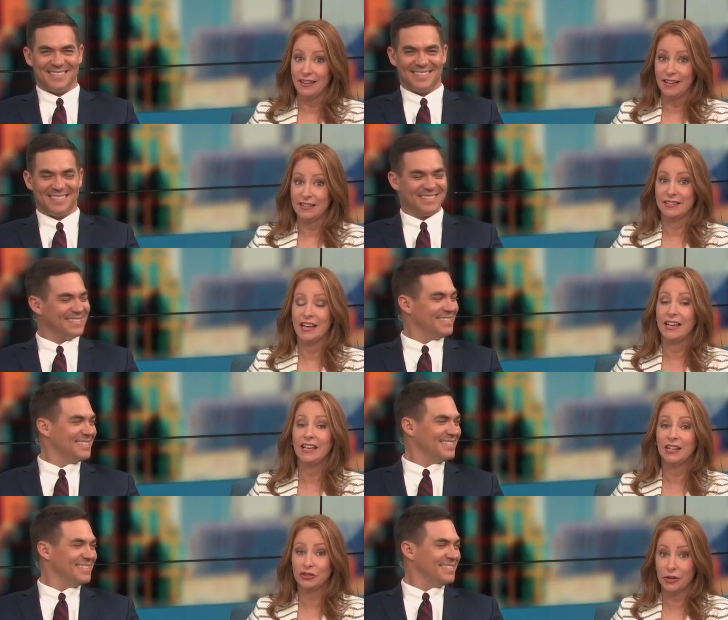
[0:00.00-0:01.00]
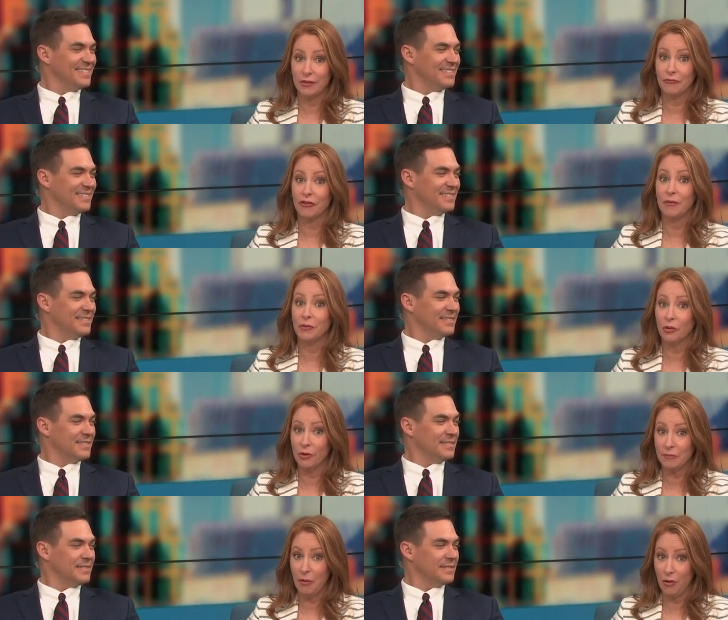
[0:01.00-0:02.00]
Speaker 1: is taking a trip from the
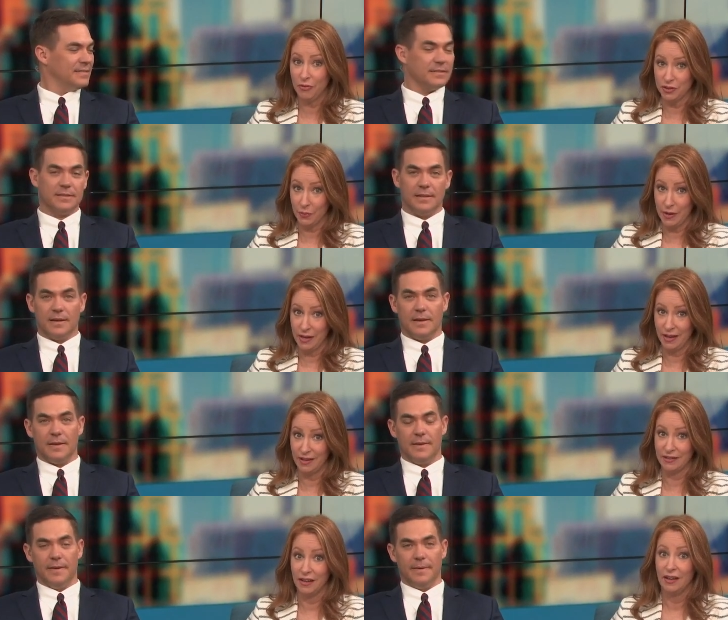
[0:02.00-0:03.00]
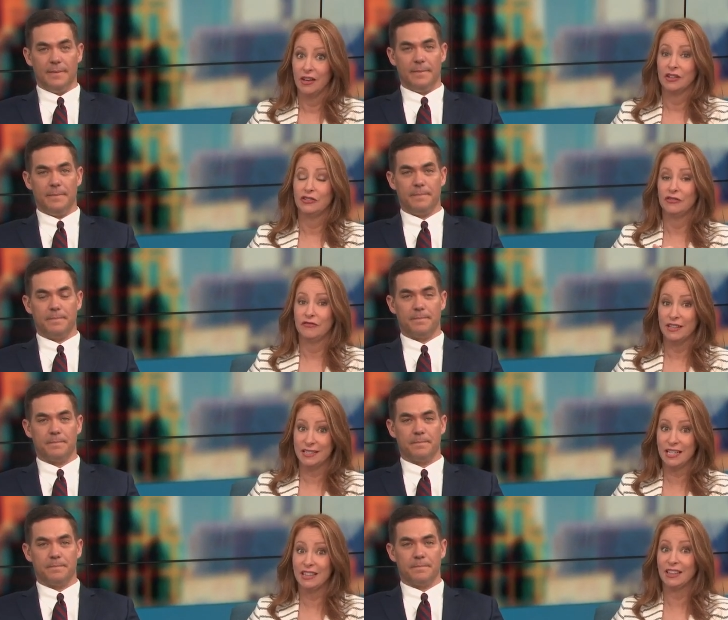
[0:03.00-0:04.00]
North Pole this weekend yeah. to
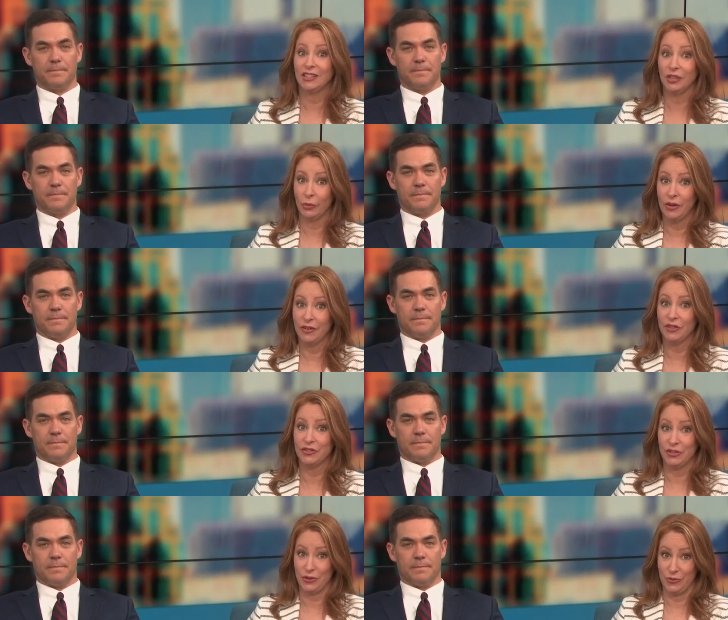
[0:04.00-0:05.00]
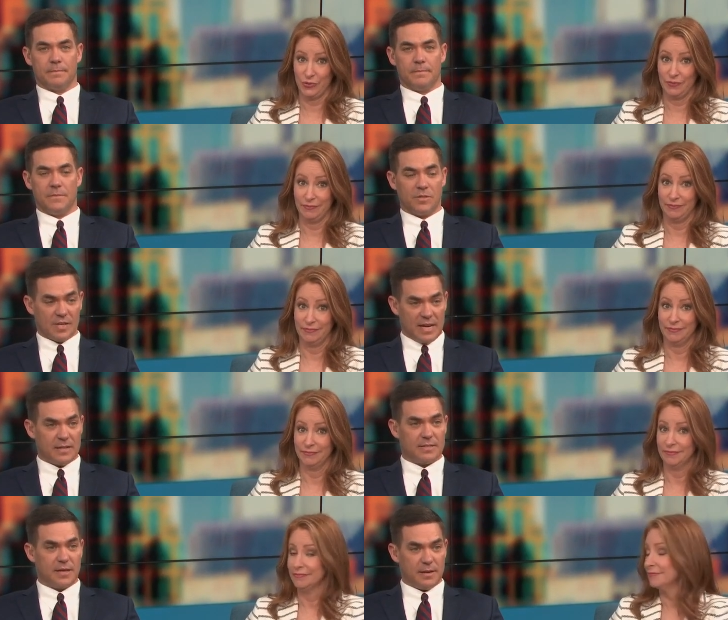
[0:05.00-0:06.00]
visit the Louisville Zoo.
Speaker 2: Santa's
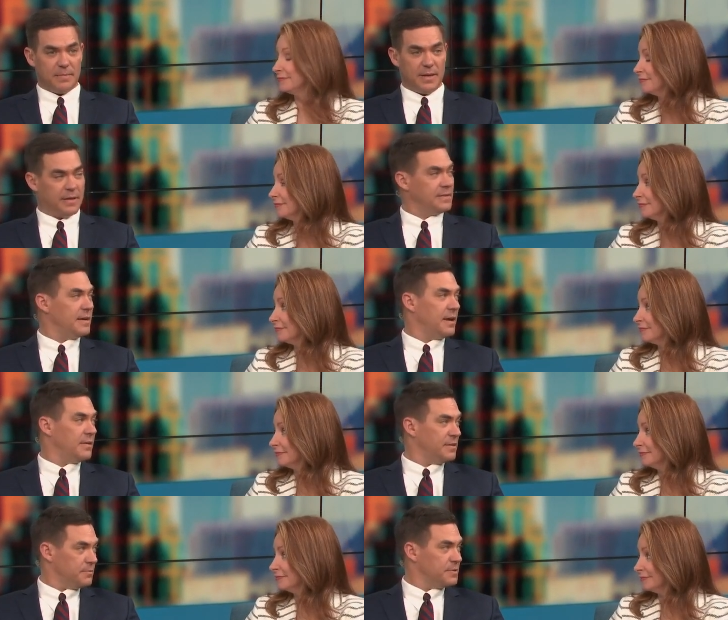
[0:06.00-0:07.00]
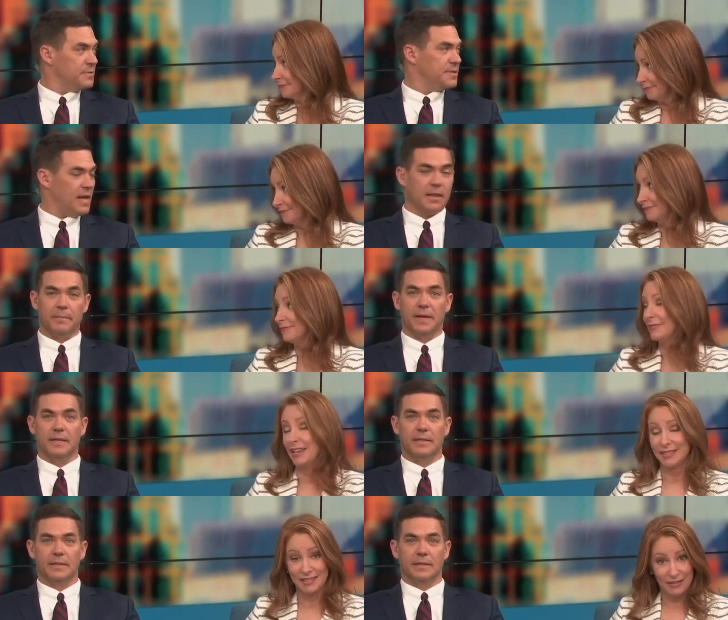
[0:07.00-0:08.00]
going to be in town. That's what you're telling me.
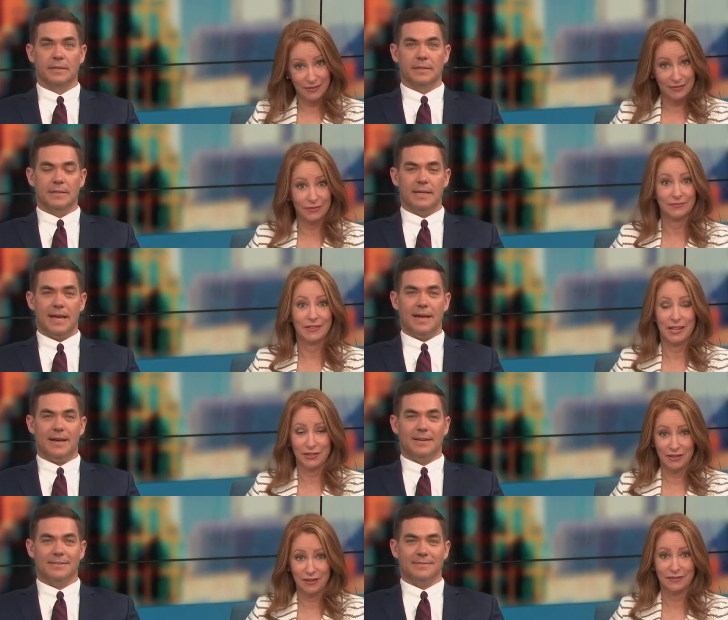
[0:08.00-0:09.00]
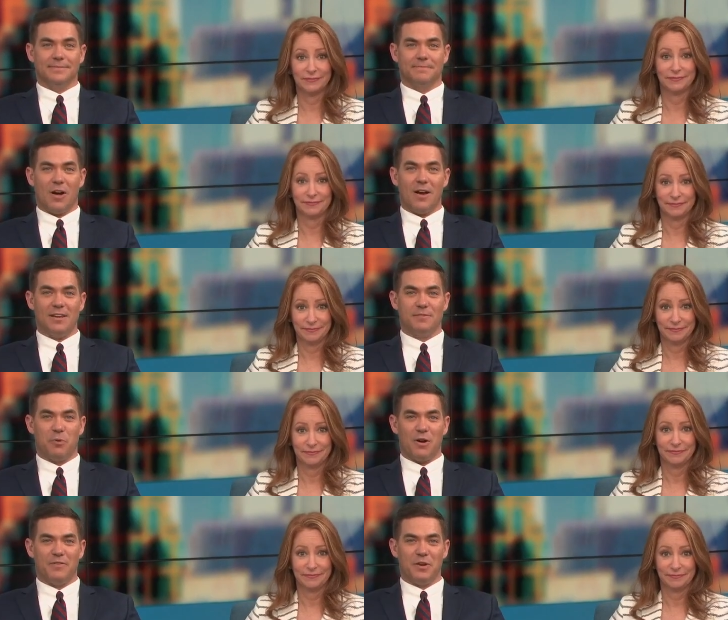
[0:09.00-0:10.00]
Yes, sir. Yeah. Yes, sir. All right, as part of a